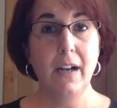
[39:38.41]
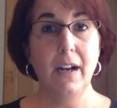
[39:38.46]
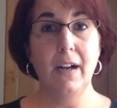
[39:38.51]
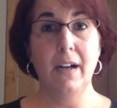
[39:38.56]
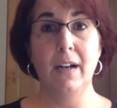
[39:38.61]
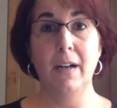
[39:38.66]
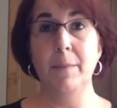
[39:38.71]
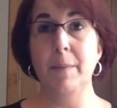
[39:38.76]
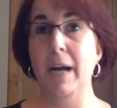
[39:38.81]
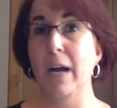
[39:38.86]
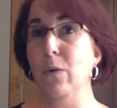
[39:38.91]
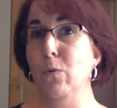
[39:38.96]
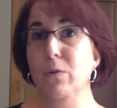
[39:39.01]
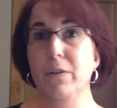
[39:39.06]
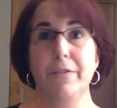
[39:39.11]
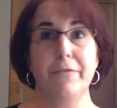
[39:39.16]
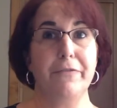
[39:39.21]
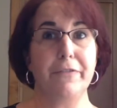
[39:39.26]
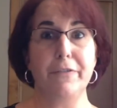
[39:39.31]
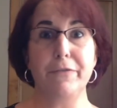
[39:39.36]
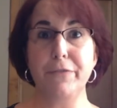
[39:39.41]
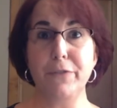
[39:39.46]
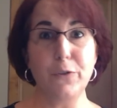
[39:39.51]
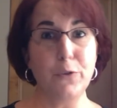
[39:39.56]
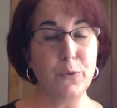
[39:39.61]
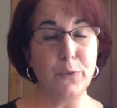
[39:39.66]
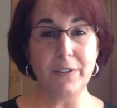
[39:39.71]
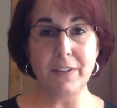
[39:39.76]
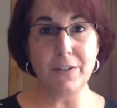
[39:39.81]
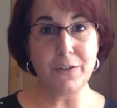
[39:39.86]
Um, I would have
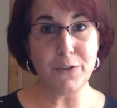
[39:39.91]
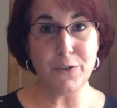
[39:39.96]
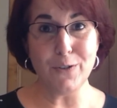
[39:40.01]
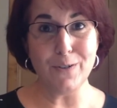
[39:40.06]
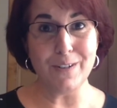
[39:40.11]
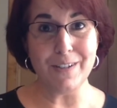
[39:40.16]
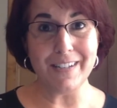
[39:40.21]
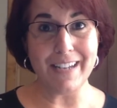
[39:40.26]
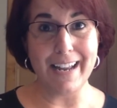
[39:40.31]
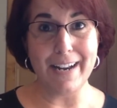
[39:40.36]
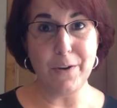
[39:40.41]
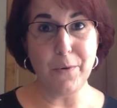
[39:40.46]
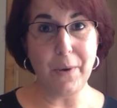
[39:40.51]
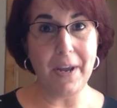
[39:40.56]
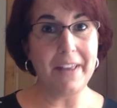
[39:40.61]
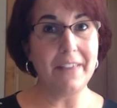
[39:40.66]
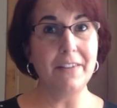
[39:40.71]
reviewed with the students anyway.